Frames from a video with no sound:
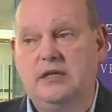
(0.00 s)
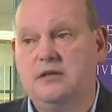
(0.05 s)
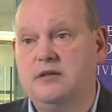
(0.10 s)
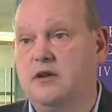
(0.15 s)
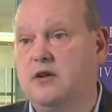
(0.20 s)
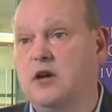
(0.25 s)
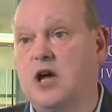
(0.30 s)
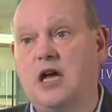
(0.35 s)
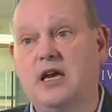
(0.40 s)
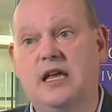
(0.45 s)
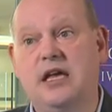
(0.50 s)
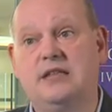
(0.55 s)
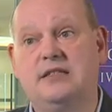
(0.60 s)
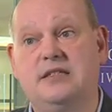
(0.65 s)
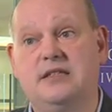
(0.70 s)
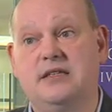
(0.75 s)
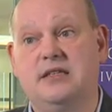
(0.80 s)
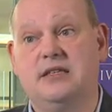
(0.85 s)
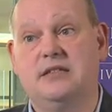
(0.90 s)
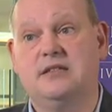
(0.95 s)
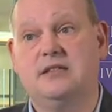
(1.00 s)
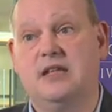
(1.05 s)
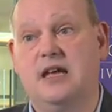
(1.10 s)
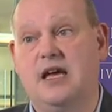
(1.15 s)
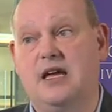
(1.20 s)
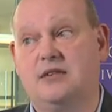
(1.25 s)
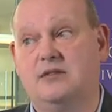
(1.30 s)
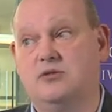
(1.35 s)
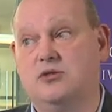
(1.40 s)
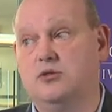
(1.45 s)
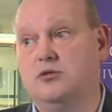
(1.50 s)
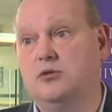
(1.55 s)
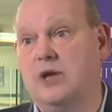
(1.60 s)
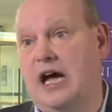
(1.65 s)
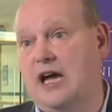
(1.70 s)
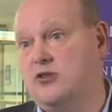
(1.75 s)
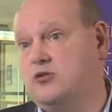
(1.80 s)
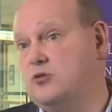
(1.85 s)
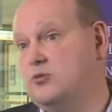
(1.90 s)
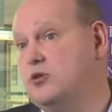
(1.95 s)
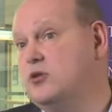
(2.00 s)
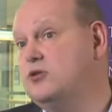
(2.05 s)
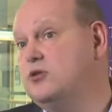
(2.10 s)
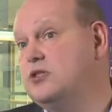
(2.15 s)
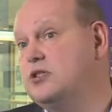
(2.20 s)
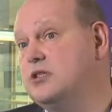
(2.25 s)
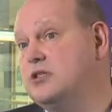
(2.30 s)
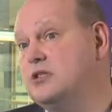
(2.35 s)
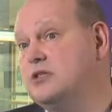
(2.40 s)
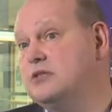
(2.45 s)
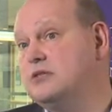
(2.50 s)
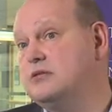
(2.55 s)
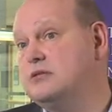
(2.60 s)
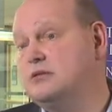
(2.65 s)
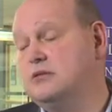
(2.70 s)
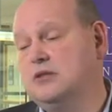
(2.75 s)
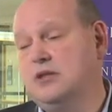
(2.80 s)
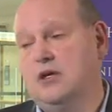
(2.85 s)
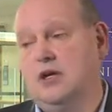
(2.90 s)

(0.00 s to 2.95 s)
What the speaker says: They're not entities that do attribution.